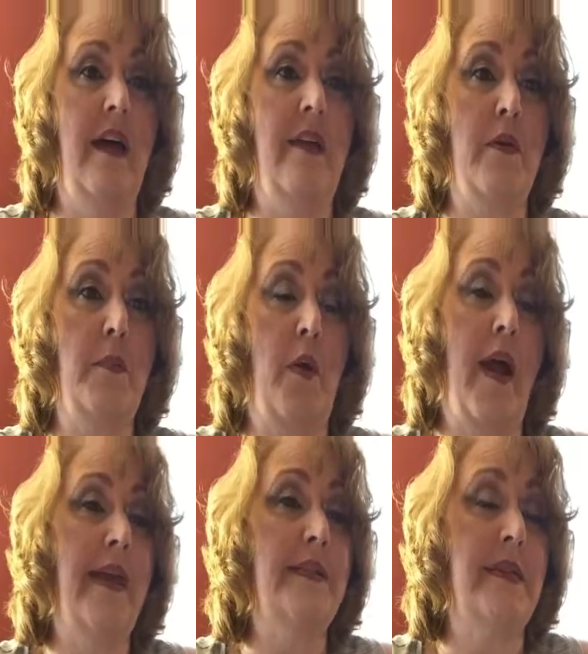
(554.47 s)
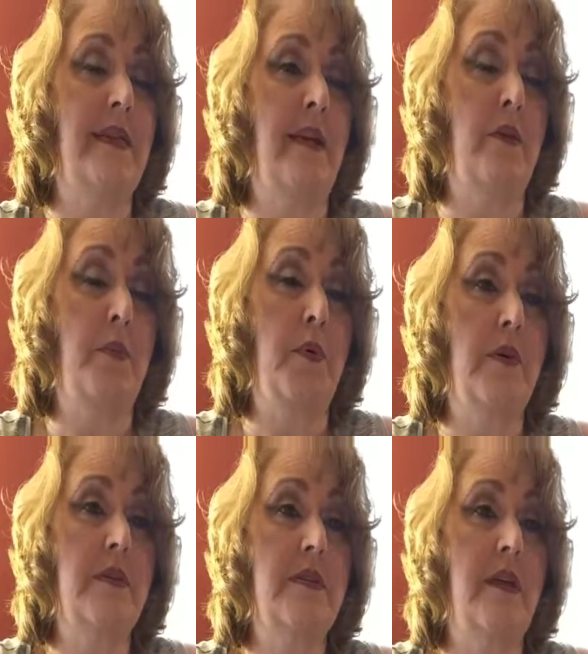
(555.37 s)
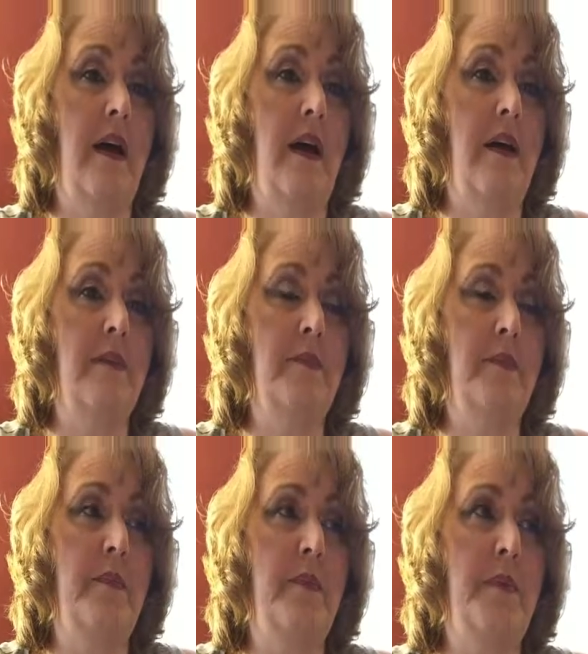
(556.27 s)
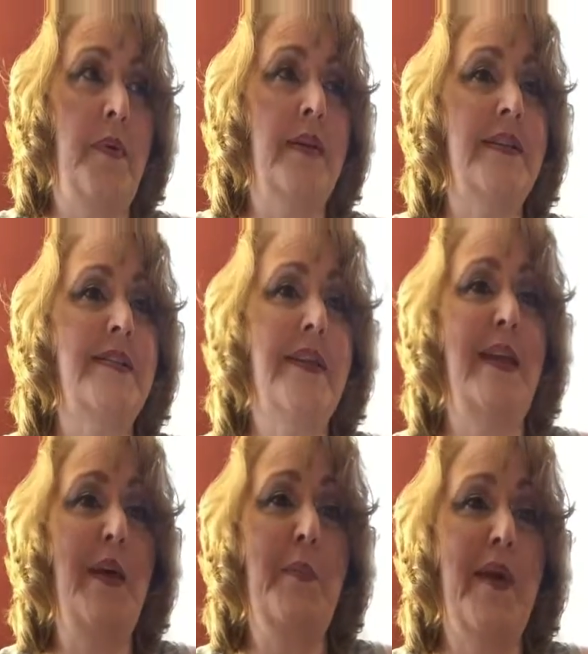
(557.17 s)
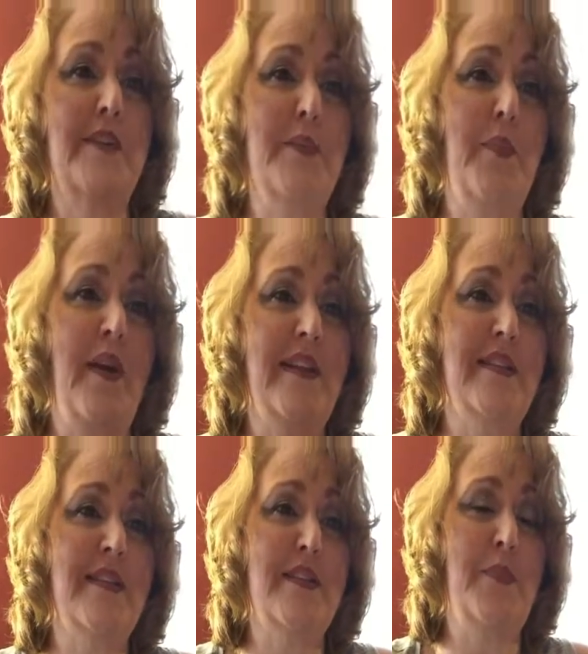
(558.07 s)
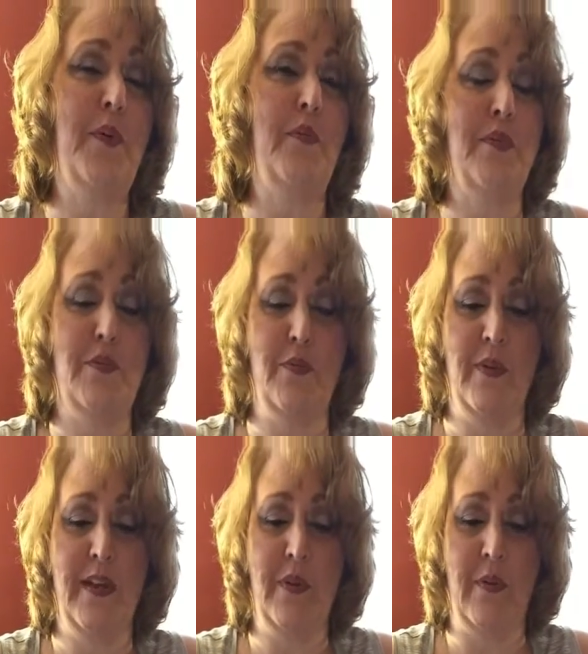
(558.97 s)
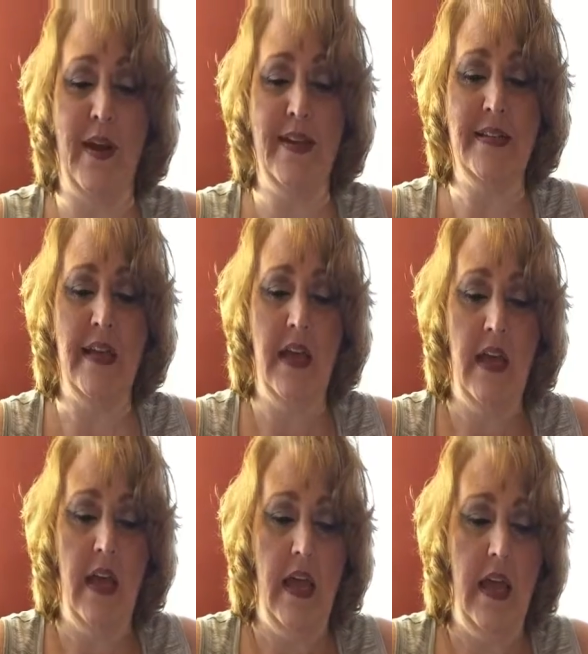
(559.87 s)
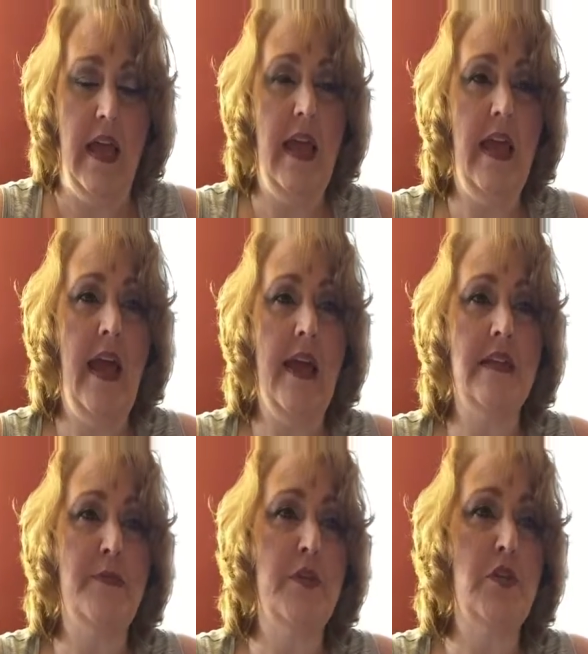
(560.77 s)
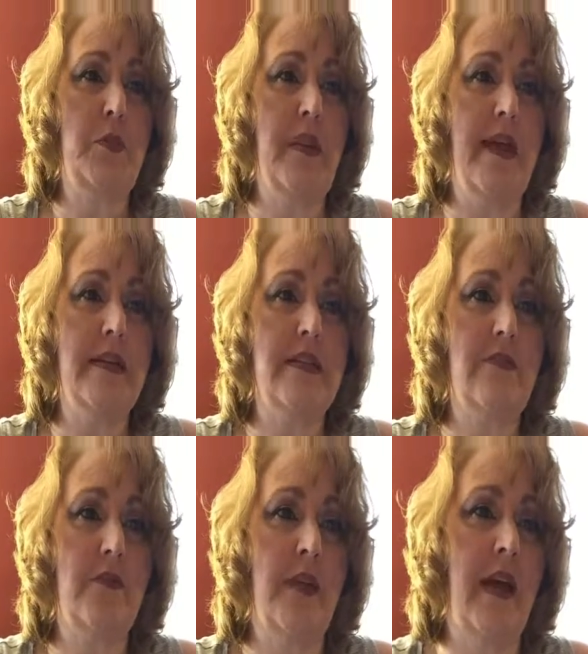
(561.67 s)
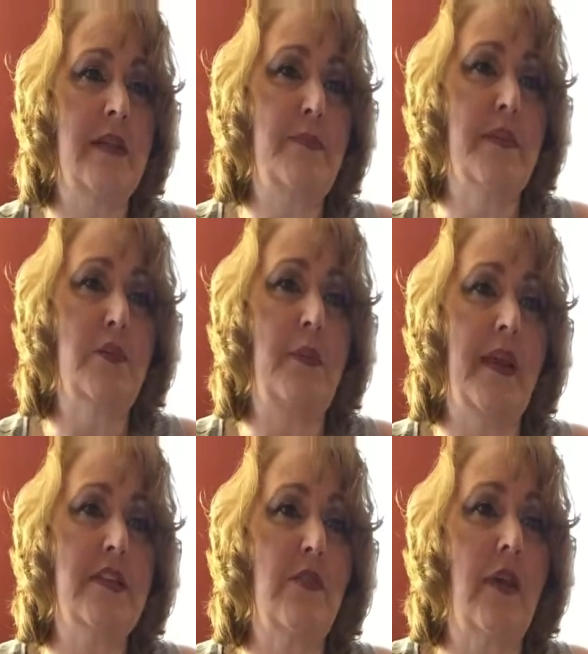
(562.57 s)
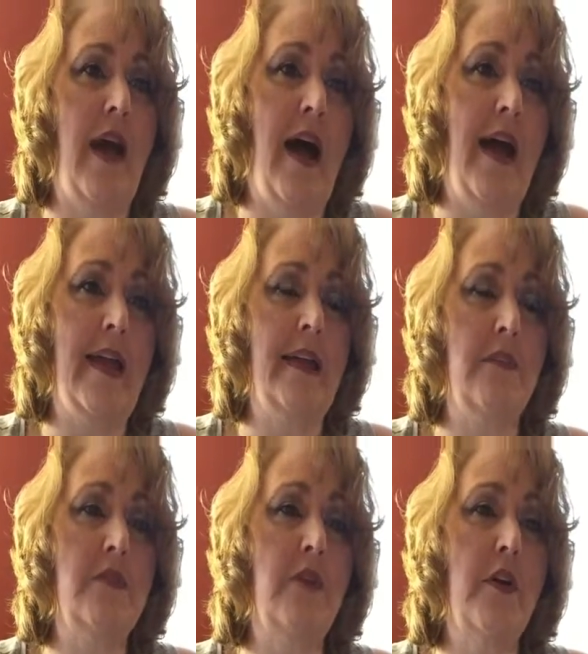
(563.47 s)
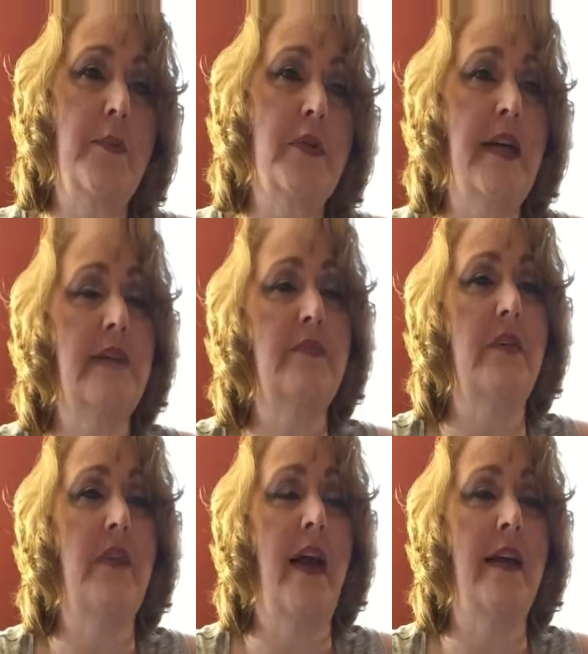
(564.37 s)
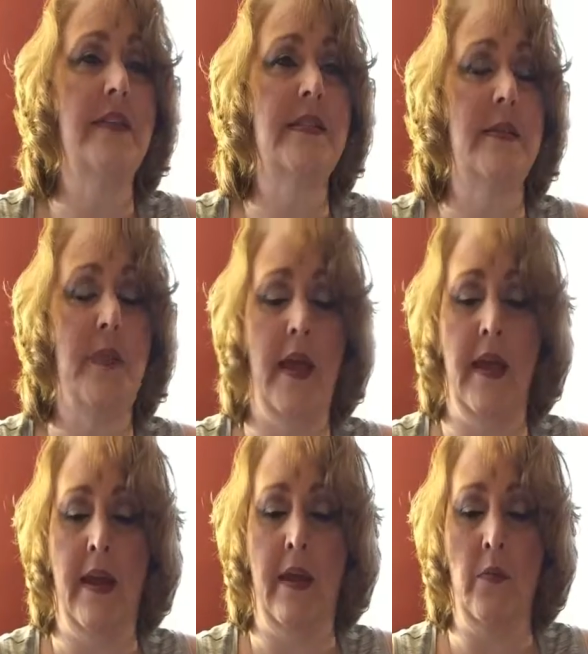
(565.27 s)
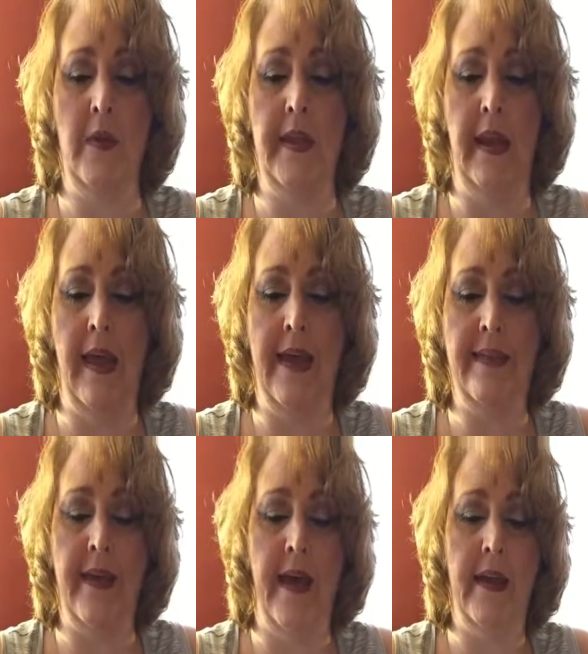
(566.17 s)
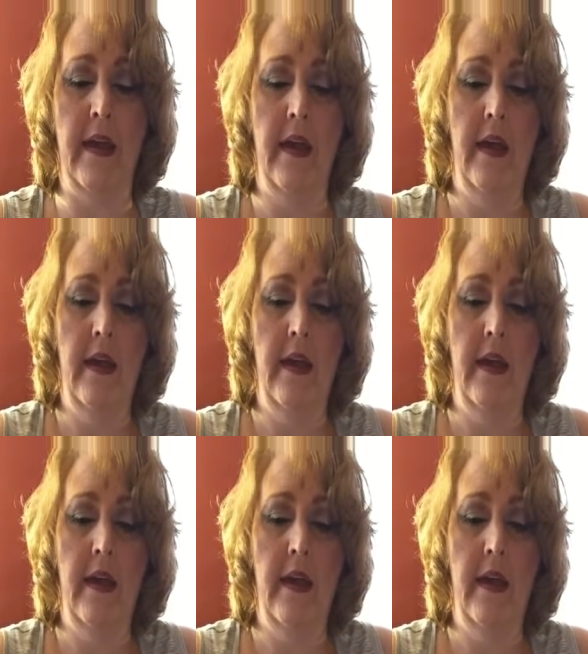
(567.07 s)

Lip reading: and their brides in other books, but to see him actually brought into this book was really great. He had a special place. He got a special place for Kai, and he was very protective of Kai, it seemed like. And I really like that